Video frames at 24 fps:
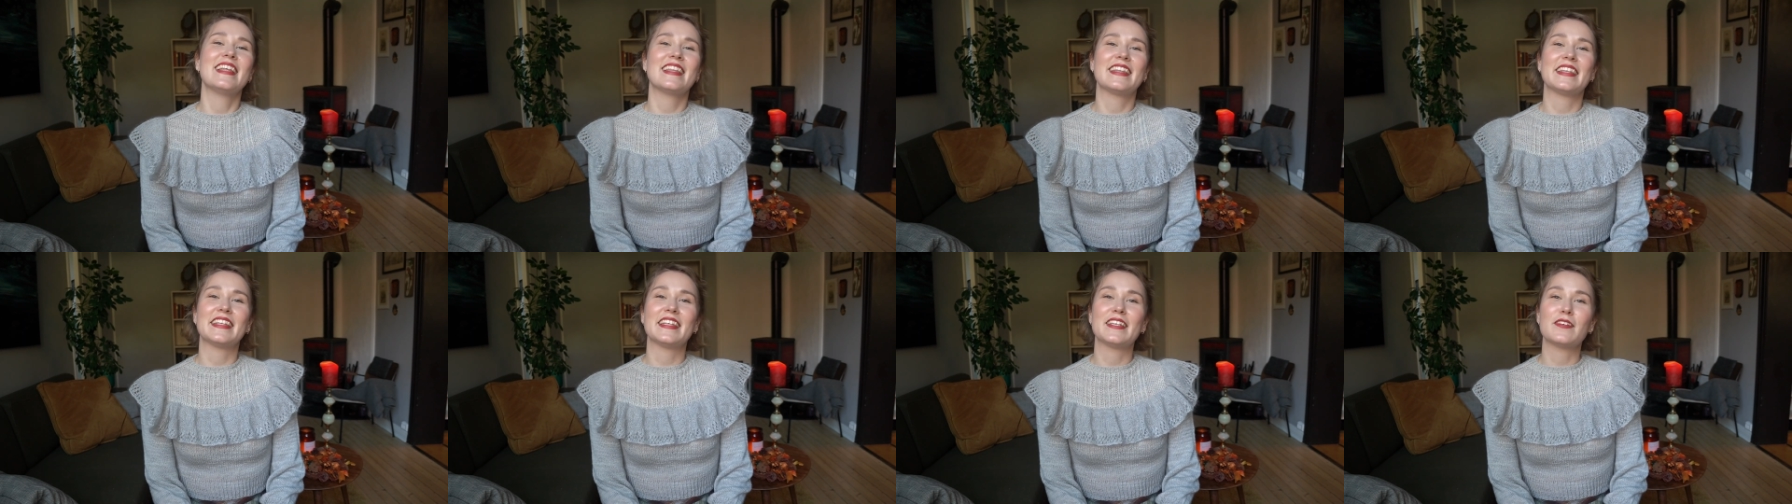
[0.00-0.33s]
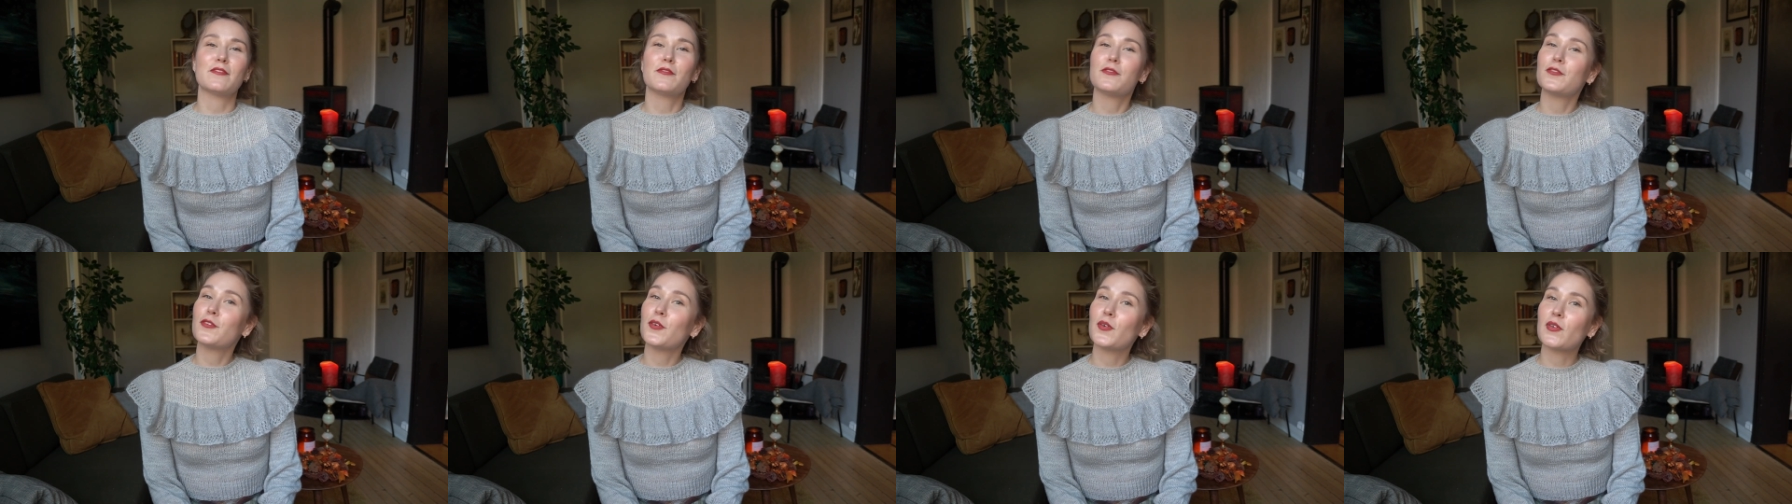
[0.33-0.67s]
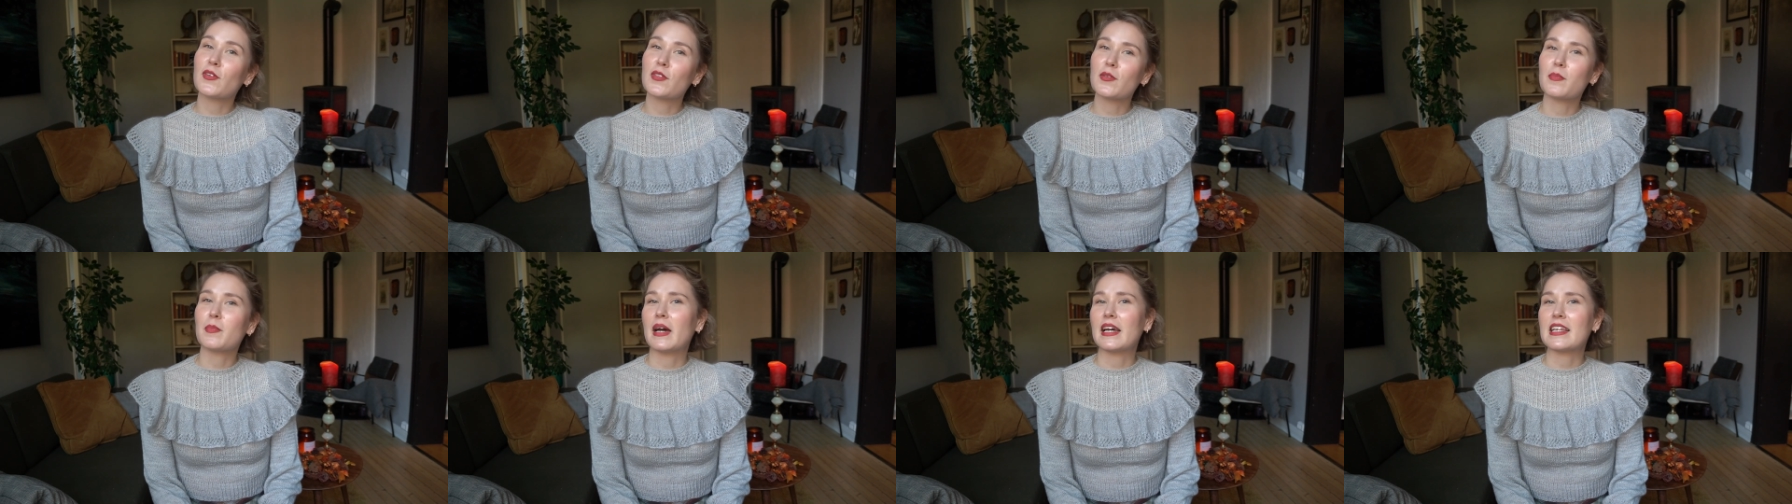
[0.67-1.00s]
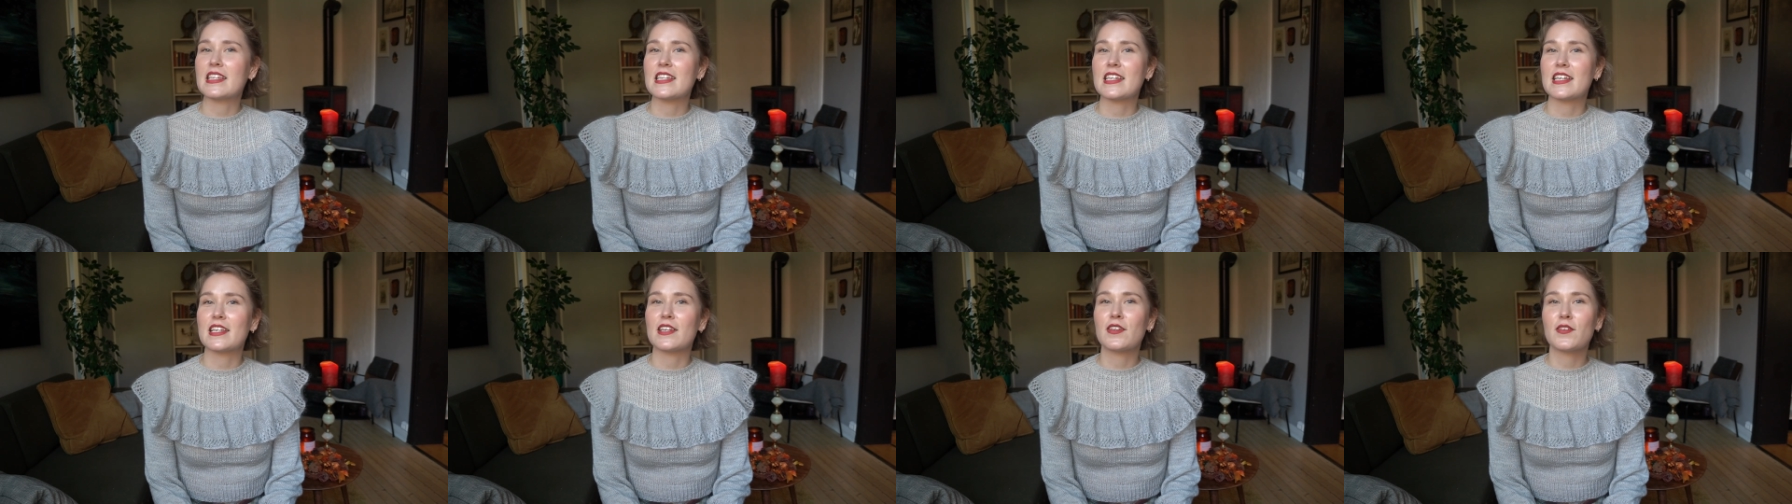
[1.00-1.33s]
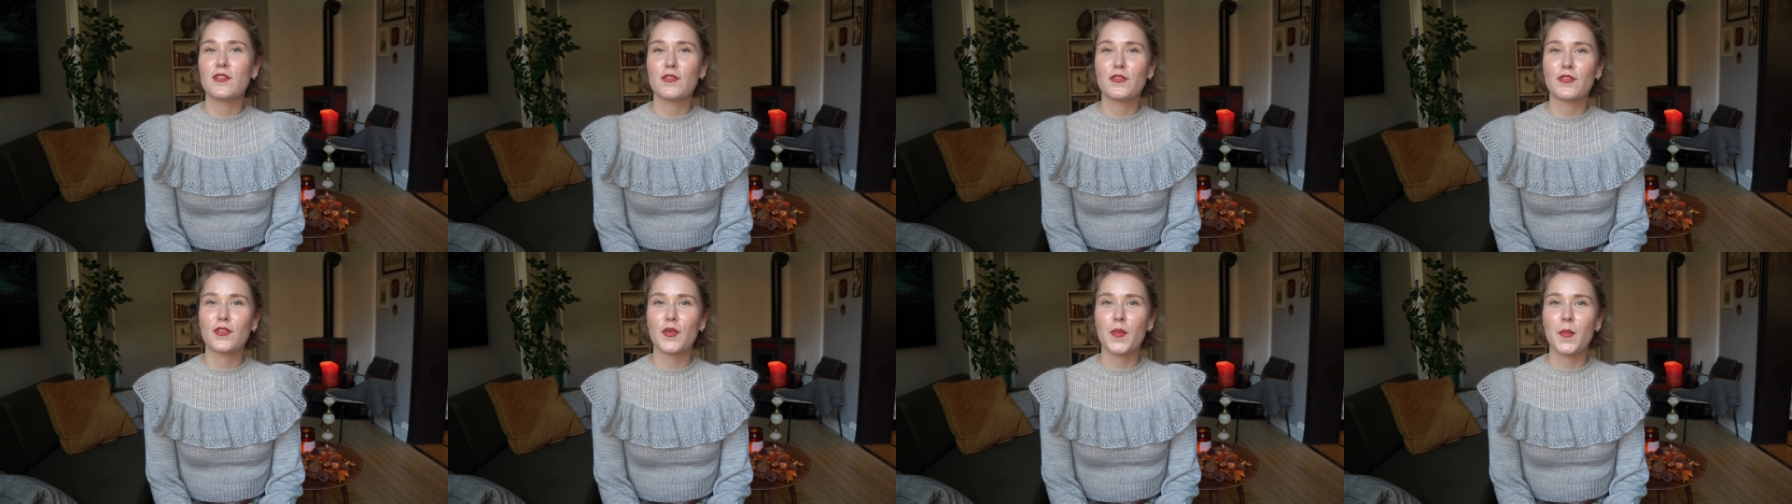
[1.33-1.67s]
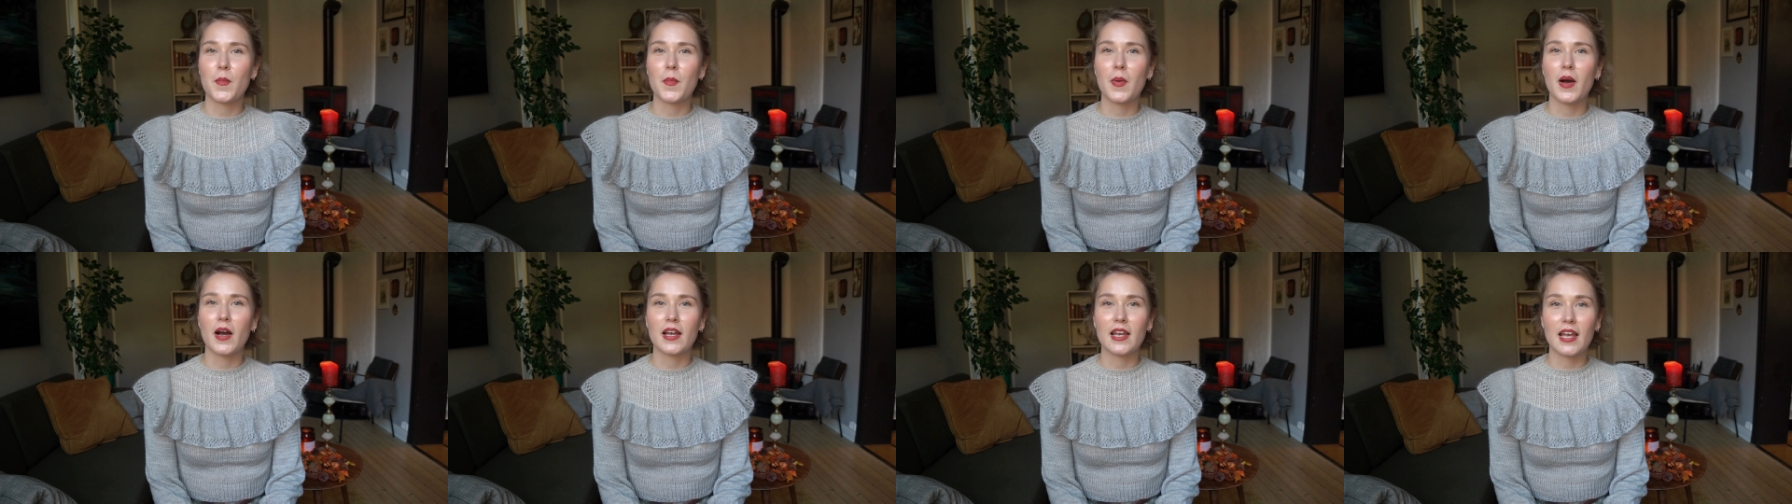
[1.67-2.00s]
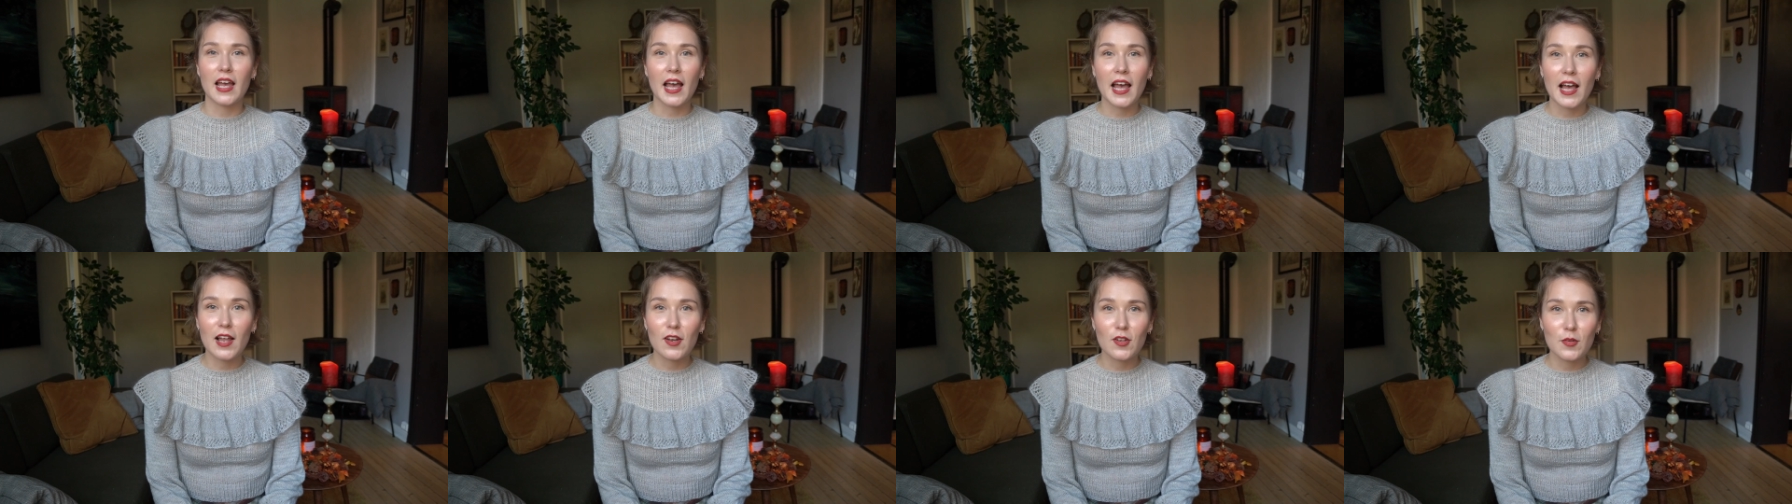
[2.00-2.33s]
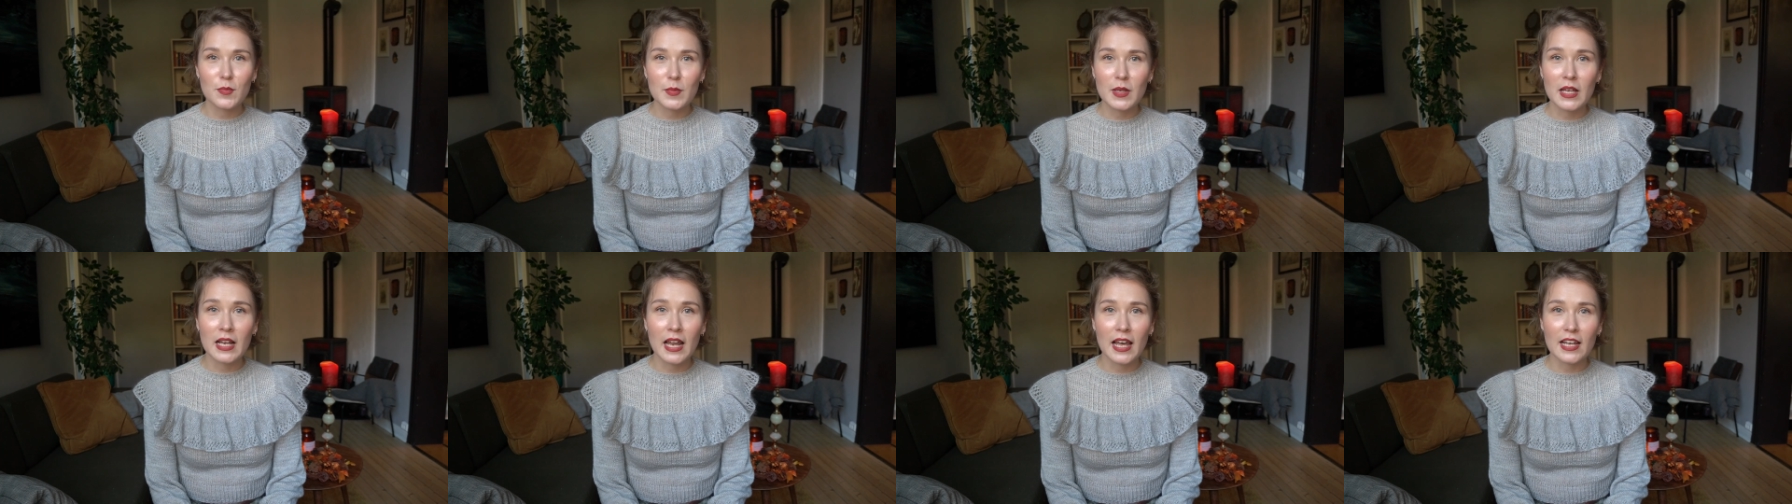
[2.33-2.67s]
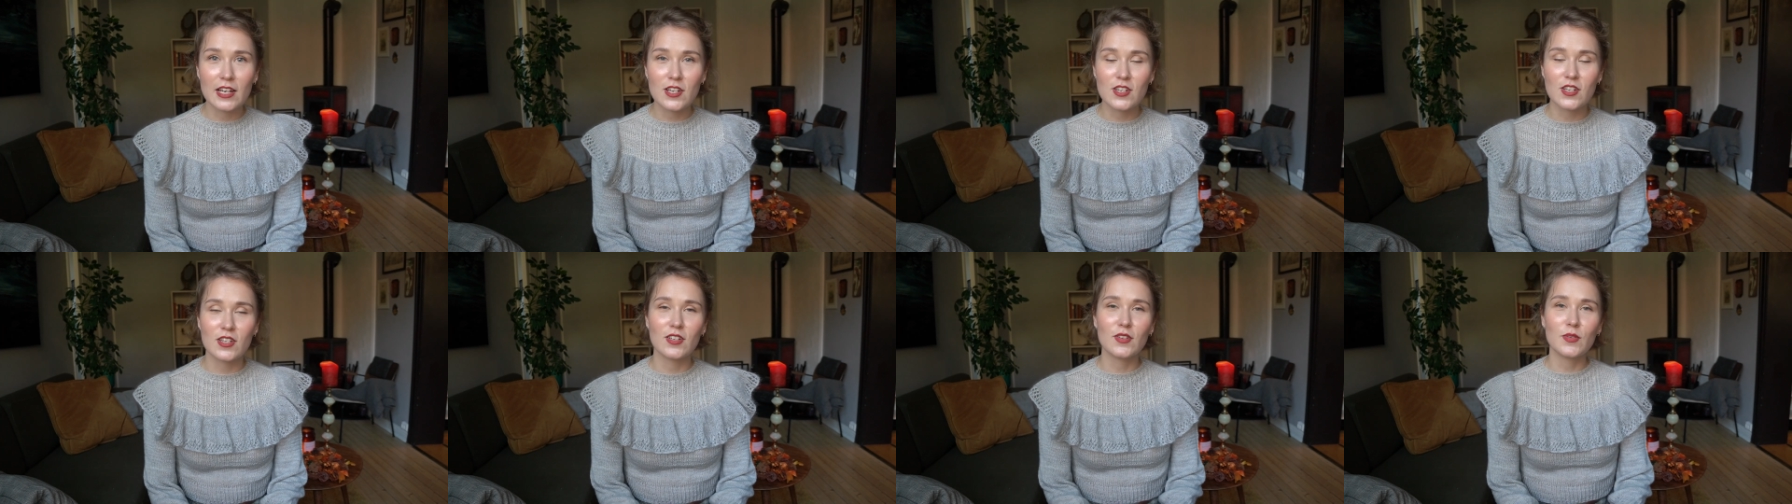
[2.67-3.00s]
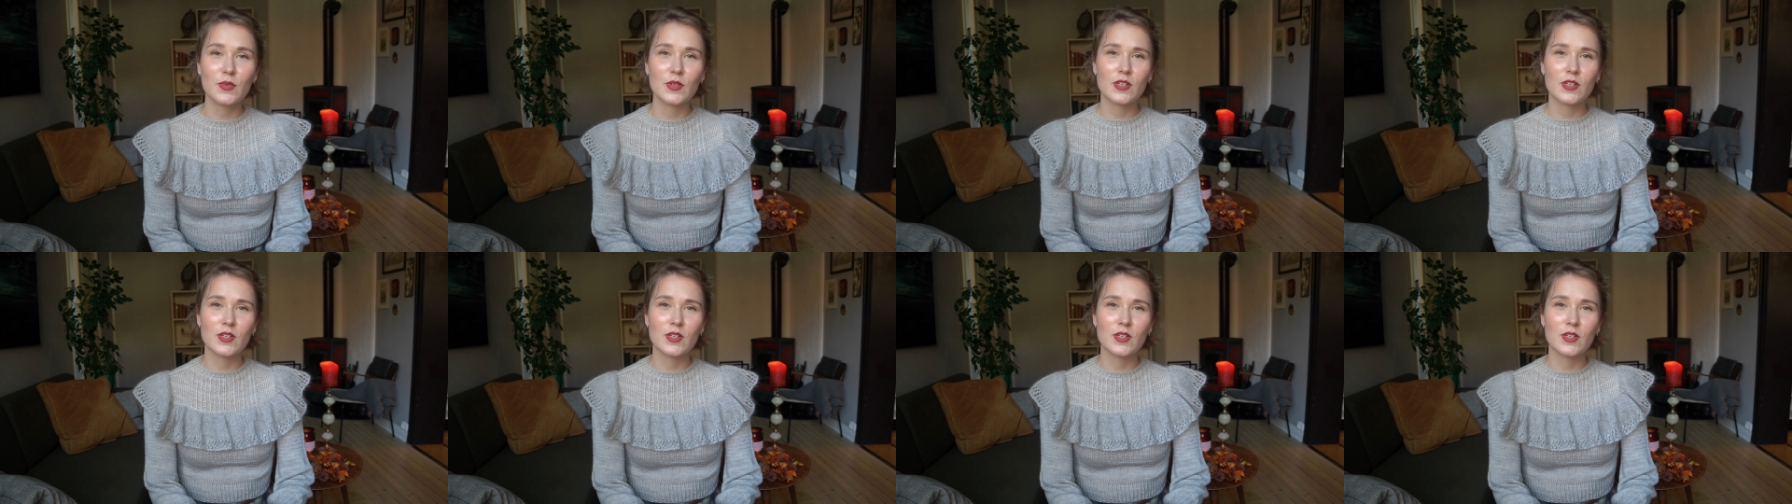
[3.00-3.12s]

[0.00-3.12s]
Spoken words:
the fourth pattern from my Heirloom Collection,